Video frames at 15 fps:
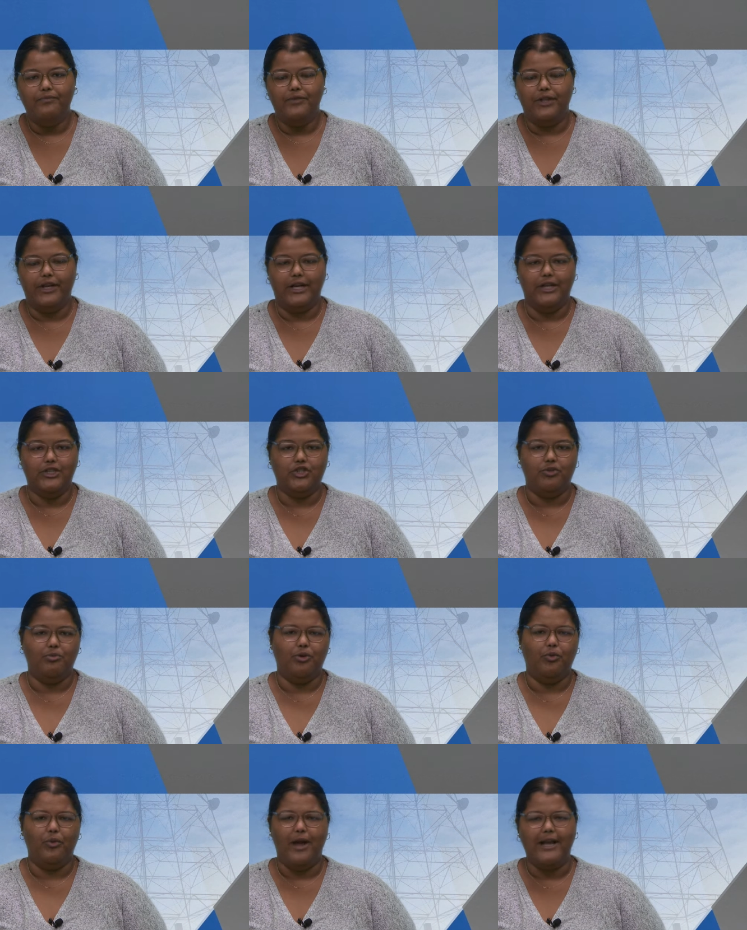The
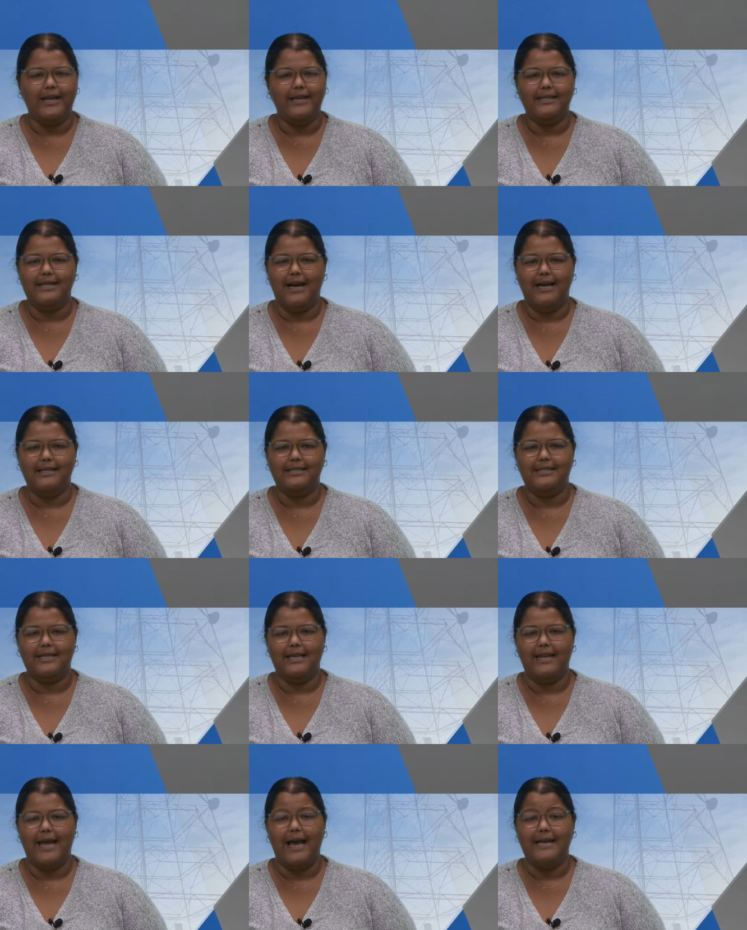customer recognized
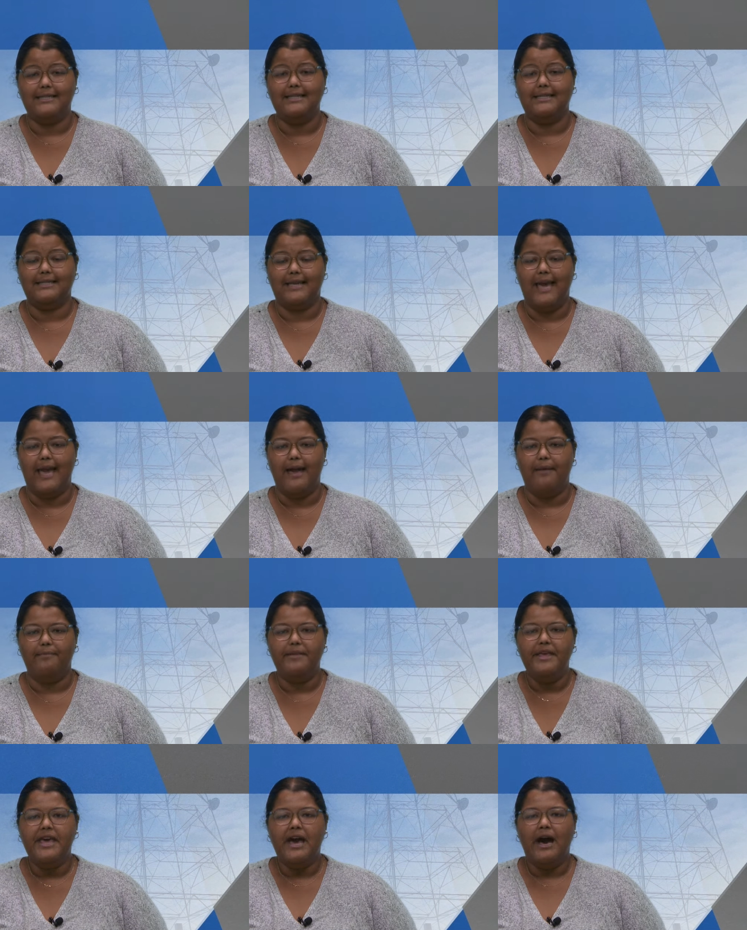it as a
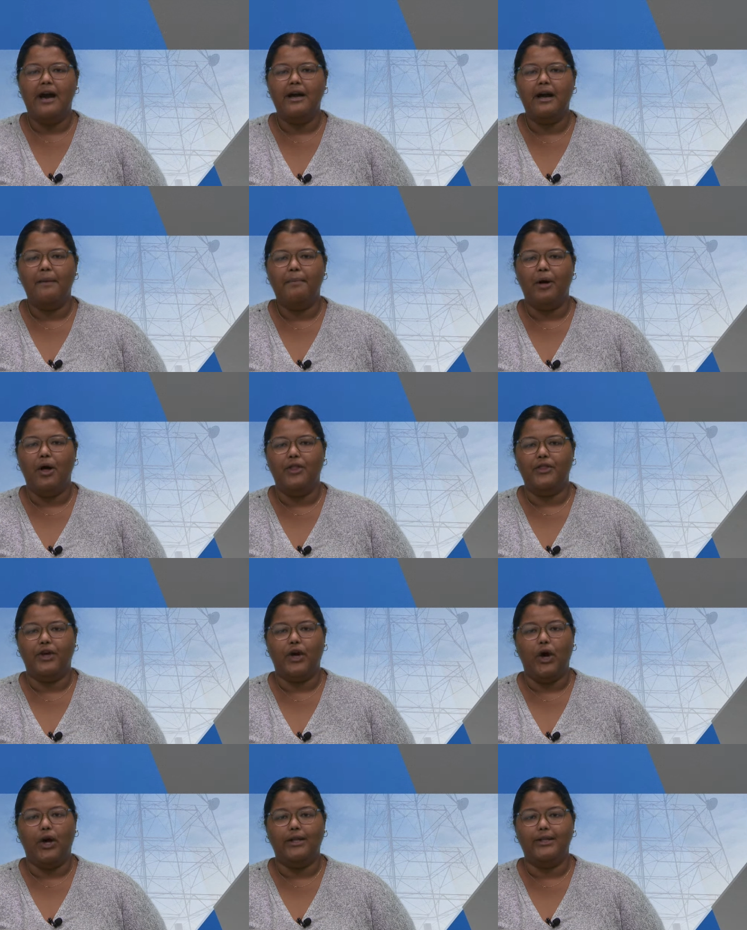scam, hung up on the
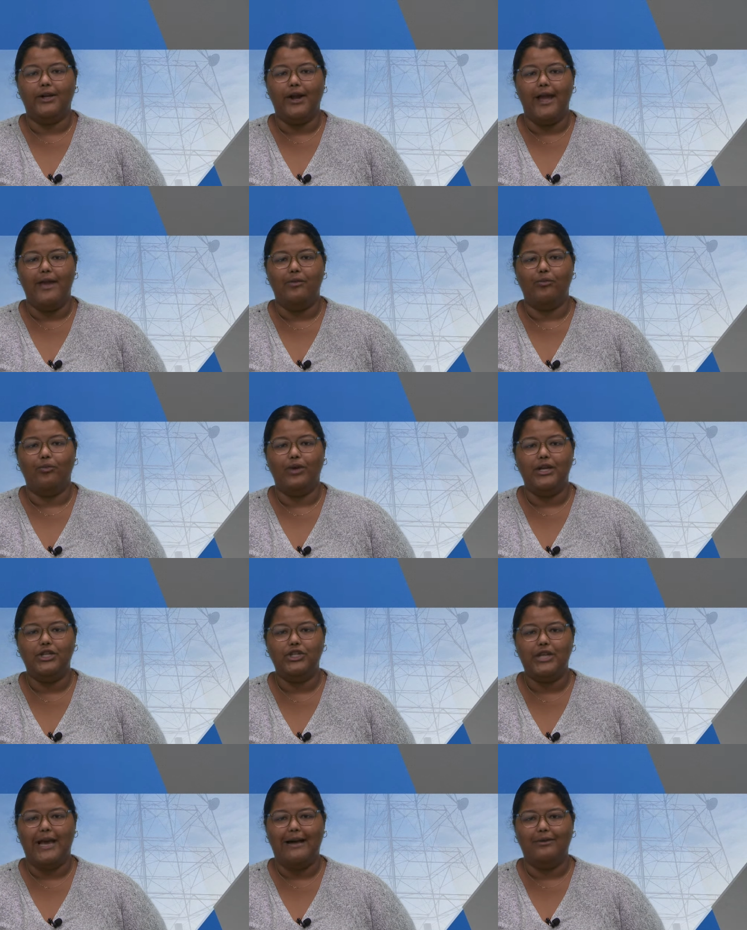caller, and
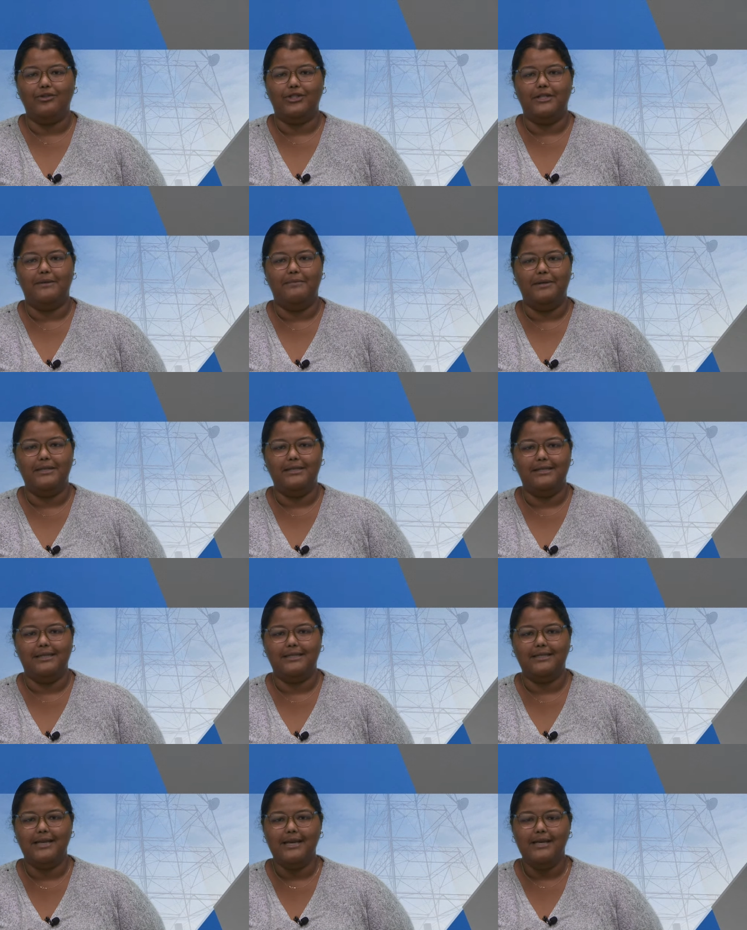reached out to the
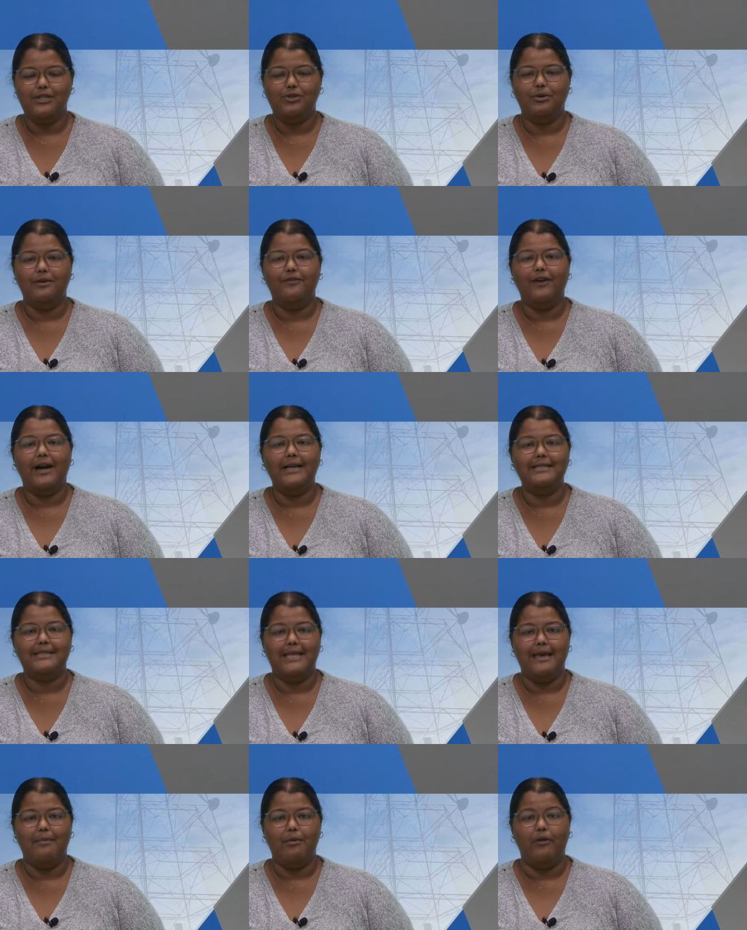business to advise
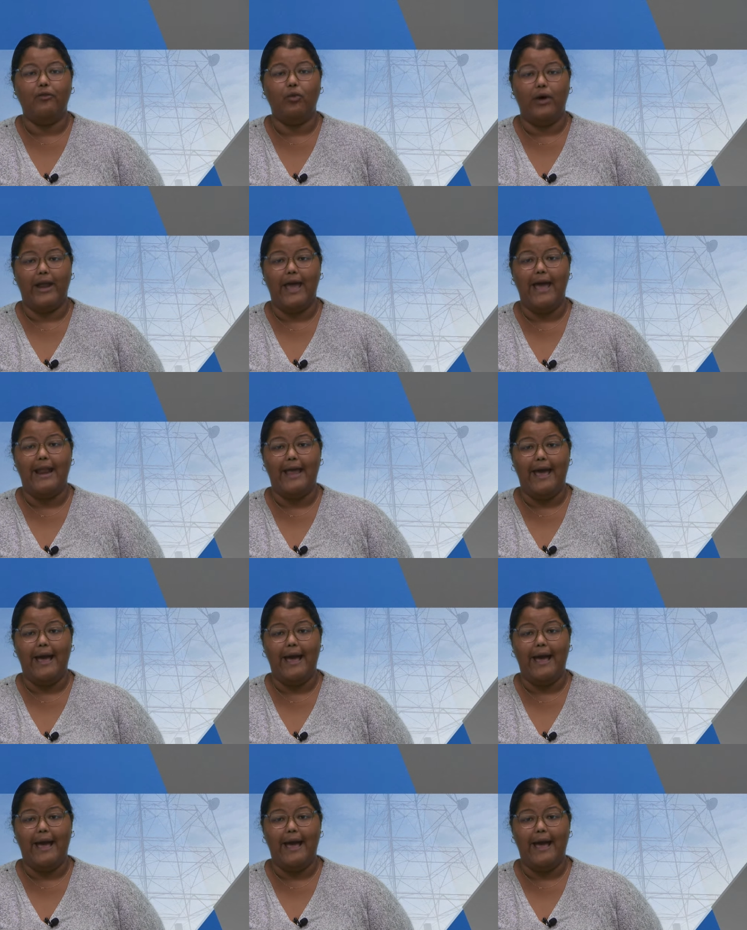them of what had